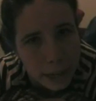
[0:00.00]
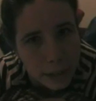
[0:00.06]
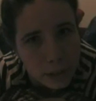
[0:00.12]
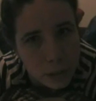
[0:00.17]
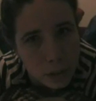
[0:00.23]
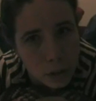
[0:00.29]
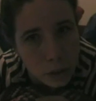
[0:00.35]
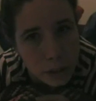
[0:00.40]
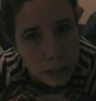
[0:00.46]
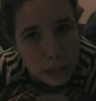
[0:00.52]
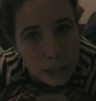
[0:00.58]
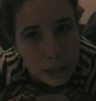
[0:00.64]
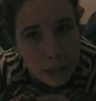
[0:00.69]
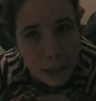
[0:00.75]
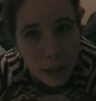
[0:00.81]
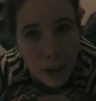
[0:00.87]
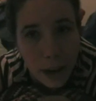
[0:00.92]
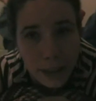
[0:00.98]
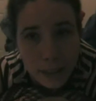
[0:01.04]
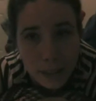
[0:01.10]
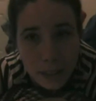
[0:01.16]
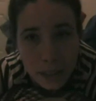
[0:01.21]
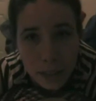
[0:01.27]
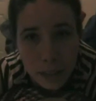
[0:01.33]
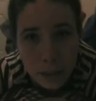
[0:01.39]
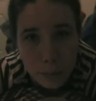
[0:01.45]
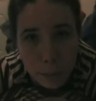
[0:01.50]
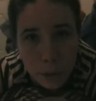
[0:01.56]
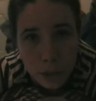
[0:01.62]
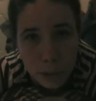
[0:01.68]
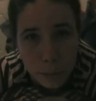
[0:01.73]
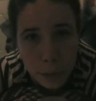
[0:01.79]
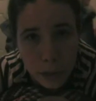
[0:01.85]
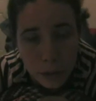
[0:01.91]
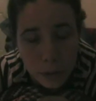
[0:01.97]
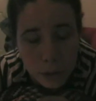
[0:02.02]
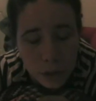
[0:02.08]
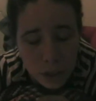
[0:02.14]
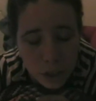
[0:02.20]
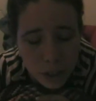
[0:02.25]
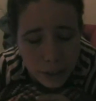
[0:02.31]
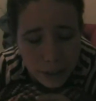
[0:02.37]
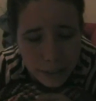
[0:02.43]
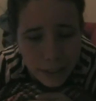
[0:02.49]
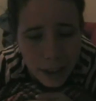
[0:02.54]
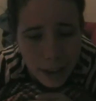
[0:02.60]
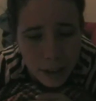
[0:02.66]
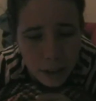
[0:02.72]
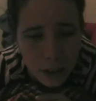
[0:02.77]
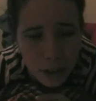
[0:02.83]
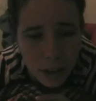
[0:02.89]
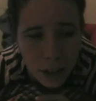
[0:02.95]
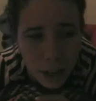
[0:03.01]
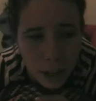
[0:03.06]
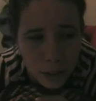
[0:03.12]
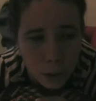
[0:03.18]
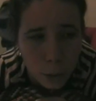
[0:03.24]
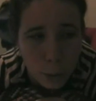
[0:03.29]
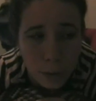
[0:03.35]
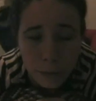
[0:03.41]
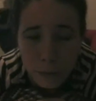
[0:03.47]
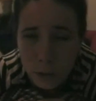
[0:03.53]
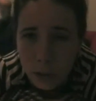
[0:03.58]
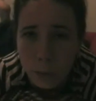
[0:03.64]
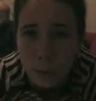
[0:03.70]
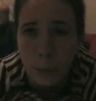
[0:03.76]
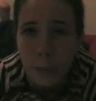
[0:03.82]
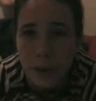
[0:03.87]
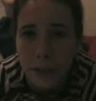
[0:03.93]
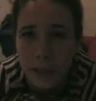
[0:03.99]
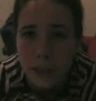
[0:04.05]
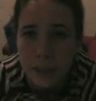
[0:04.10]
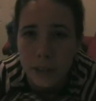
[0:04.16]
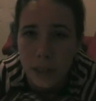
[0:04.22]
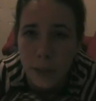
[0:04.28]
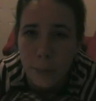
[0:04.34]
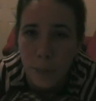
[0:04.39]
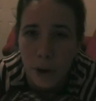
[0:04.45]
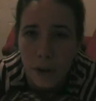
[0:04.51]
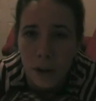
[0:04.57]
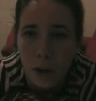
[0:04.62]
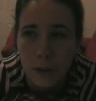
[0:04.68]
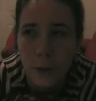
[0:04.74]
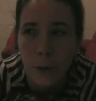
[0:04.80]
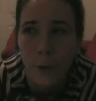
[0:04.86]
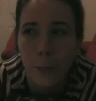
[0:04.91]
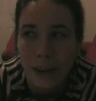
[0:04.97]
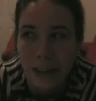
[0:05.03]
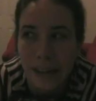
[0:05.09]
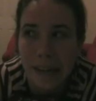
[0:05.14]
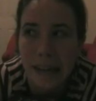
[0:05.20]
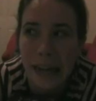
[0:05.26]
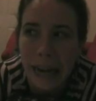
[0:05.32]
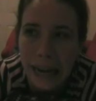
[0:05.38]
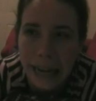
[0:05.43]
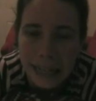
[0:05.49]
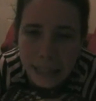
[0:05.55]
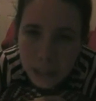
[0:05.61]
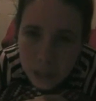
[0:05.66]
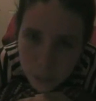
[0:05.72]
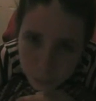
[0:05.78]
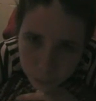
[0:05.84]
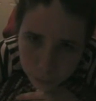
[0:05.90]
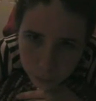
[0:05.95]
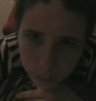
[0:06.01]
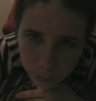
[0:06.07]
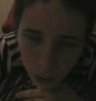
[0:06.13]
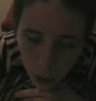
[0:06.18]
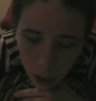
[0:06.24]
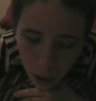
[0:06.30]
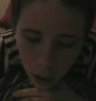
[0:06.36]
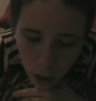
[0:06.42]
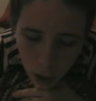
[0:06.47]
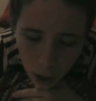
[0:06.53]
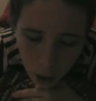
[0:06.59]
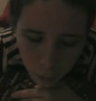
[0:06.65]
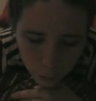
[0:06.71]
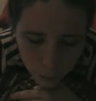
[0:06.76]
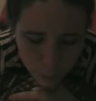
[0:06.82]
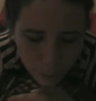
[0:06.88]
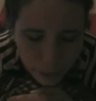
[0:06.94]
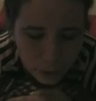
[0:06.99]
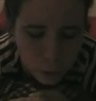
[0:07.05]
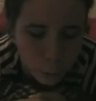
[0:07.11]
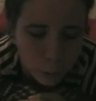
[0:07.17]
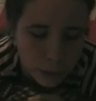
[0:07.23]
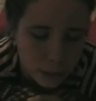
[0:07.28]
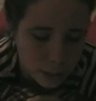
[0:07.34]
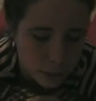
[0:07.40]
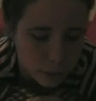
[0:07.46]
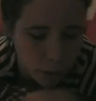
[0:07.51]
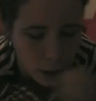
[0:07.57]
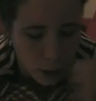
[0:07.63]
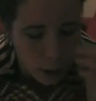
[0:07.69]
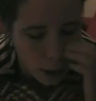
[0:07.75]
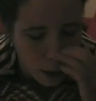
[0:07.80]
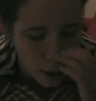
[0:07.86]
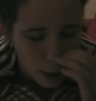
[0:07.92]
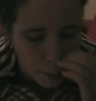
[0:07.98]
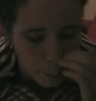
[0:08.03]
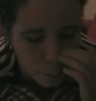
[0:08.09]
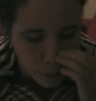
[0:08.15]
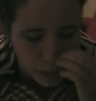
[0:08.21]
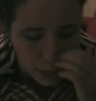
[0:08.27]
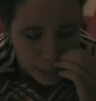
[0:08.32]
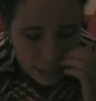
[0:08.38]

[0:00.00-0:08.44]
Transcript: cakes and cookies and icing and marshmallows and shit like that at two different supermarkets and brought it all home and ate it. Been about two weeks. Um,